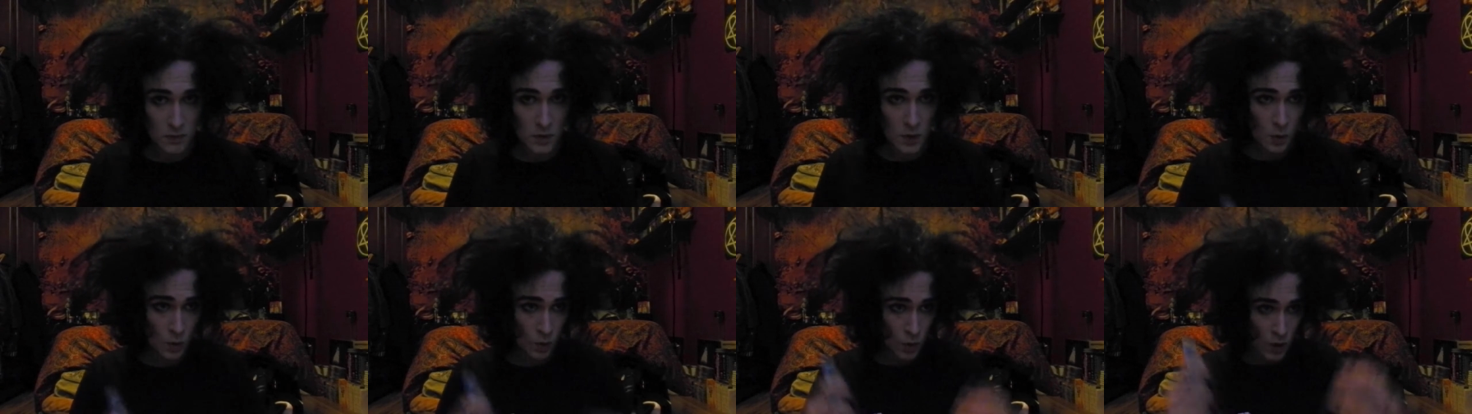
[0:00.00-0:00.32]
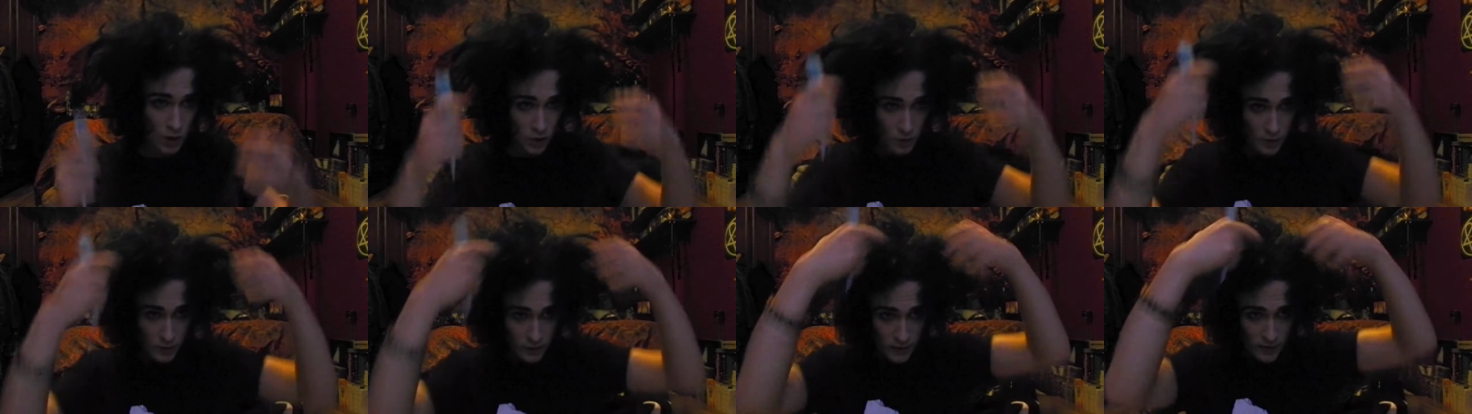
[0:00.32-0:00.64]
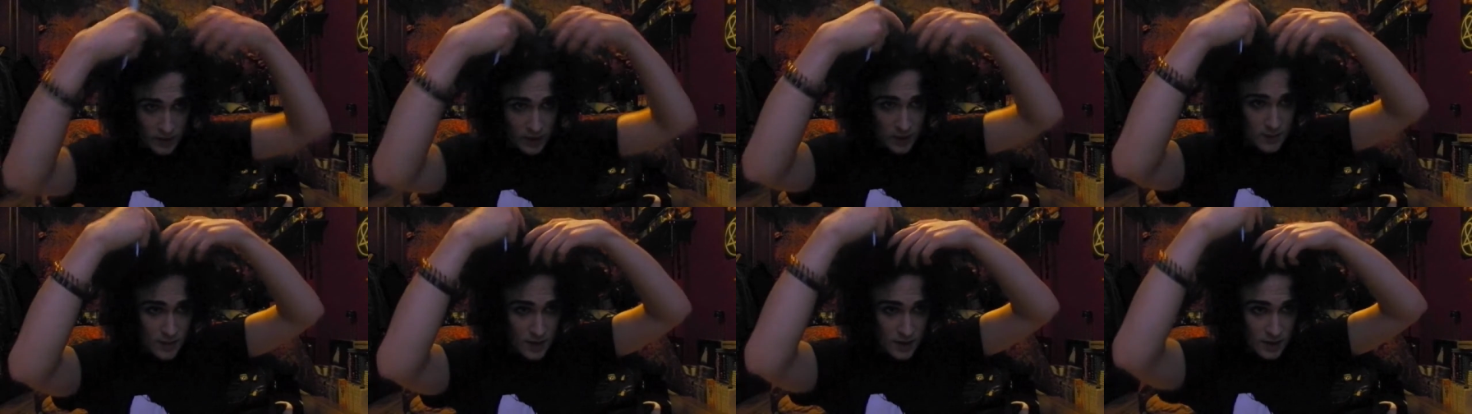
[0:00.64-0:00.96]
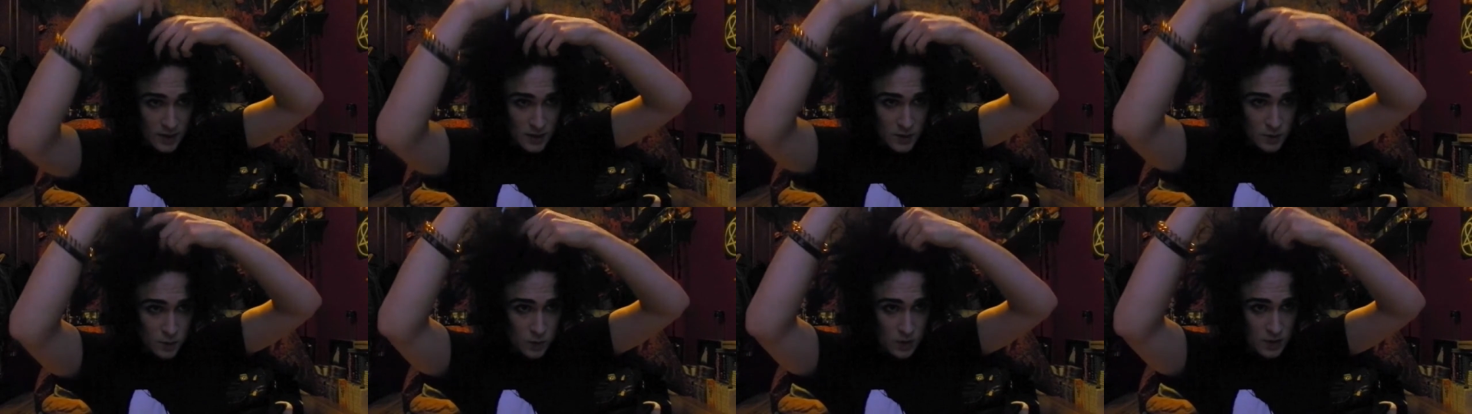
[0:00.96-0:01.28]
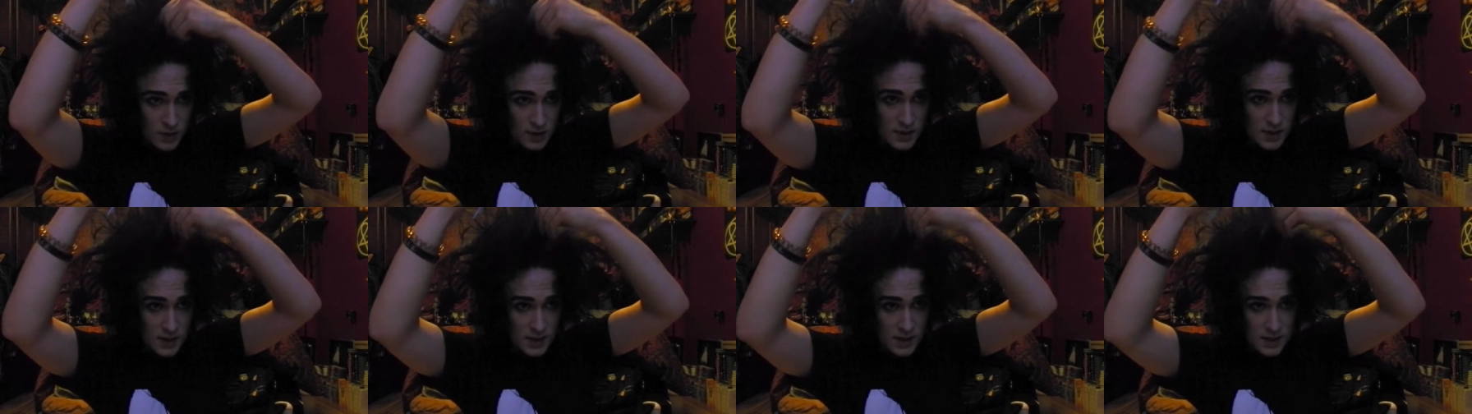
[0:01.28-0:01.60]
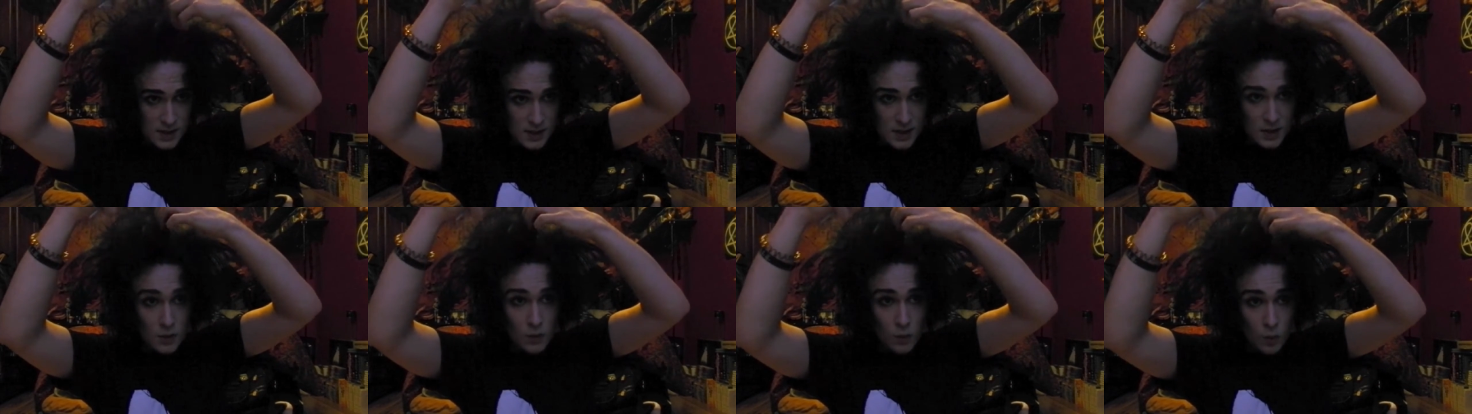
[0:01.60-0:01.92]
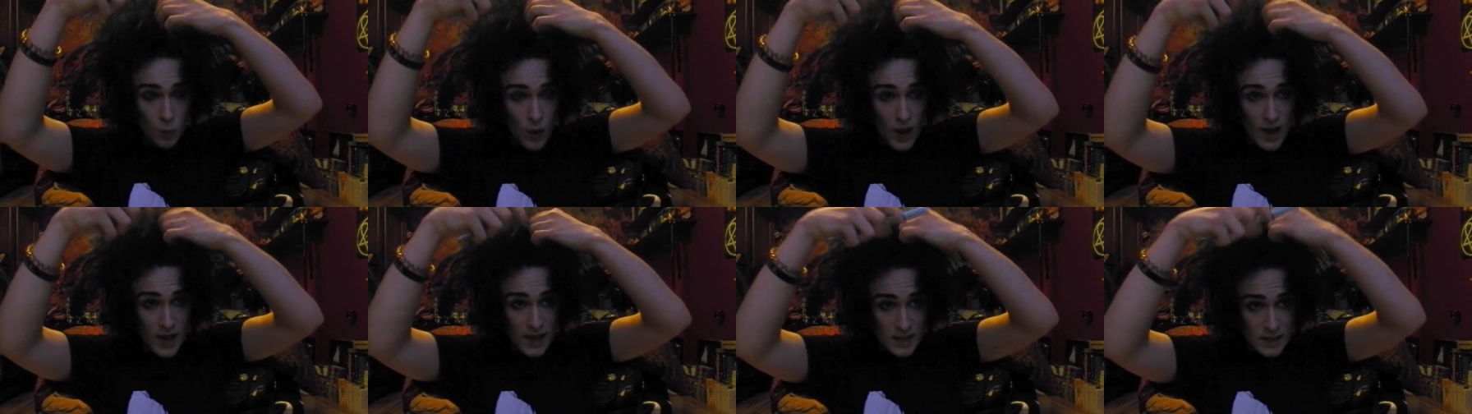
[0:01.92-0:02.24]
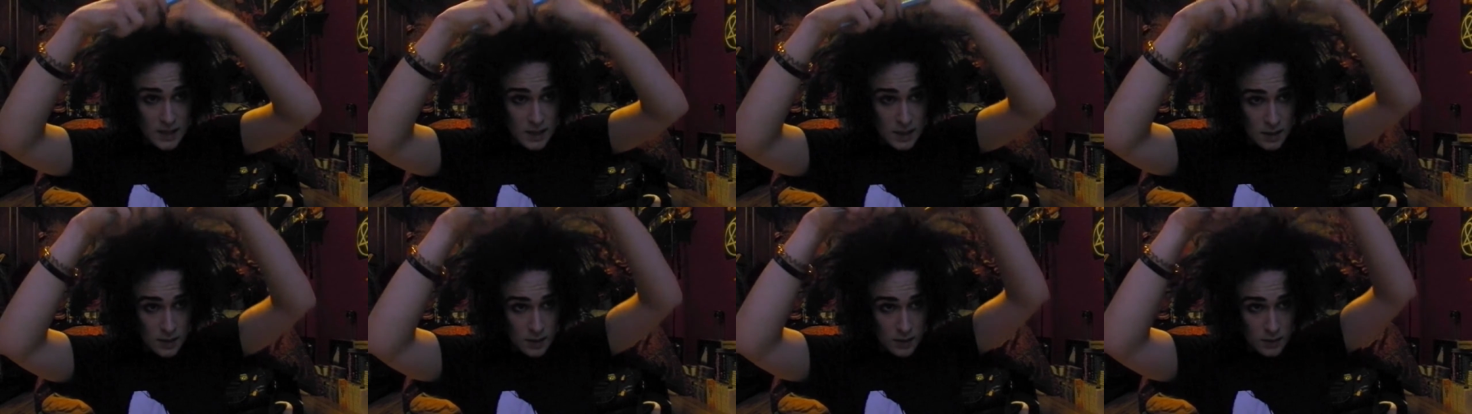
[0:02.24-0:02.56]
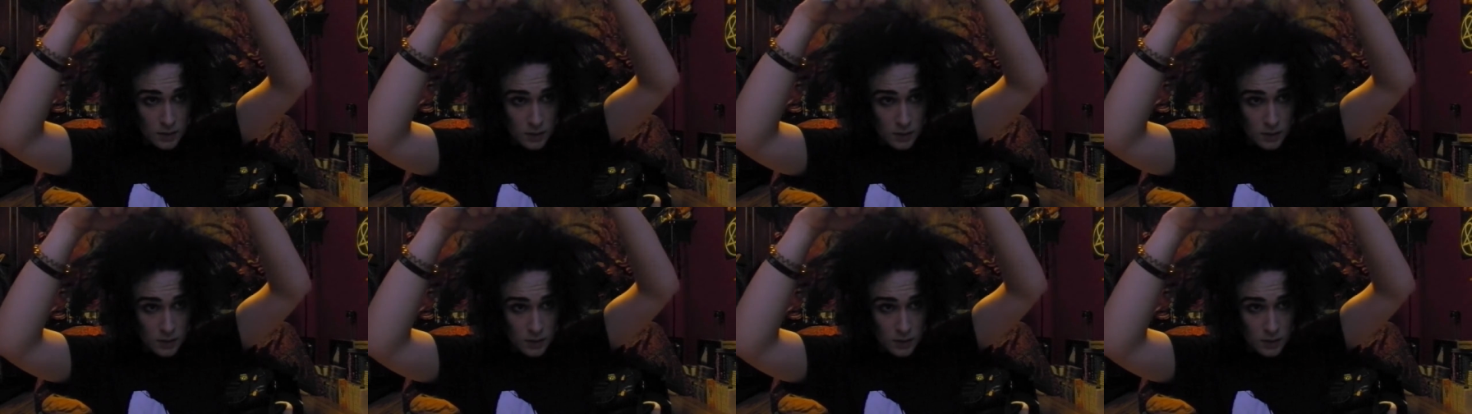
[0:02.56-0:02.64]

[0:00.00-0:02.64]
what I normally recommend is once it's still wet,